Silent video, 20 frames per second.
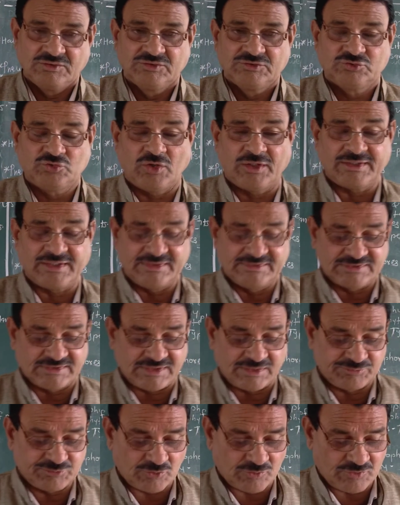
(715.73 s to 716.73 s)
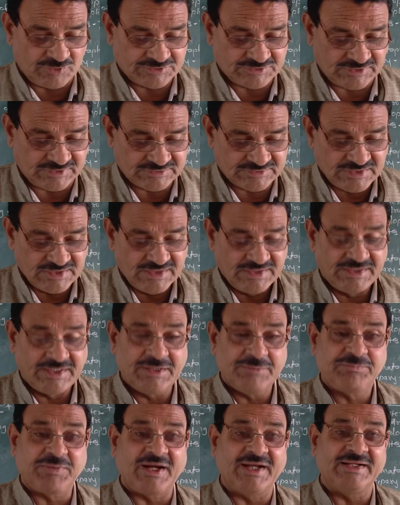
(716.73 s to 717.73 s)
short answer types of questions.
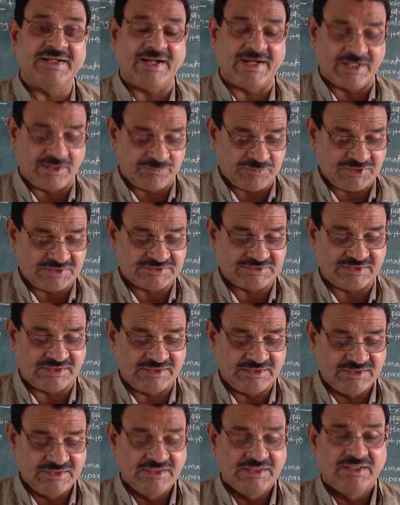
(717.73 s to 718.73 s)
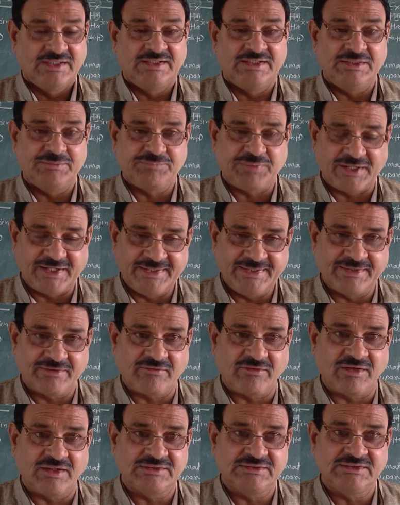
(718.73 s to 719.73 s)
Define adaptation, define
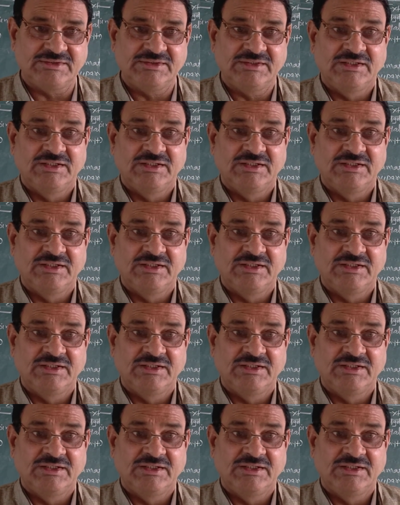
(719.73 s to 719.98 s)
ecology.